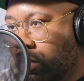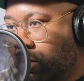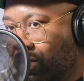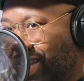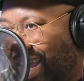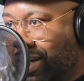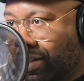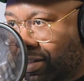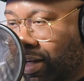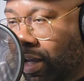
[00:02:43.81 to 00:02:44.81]
In the
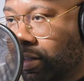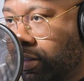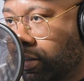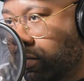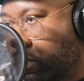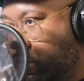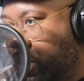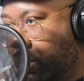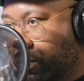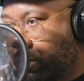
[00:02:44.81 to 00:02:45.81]
80s and 90s. And
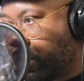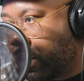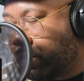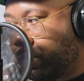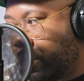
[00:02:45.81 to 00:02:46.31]
me, I'm a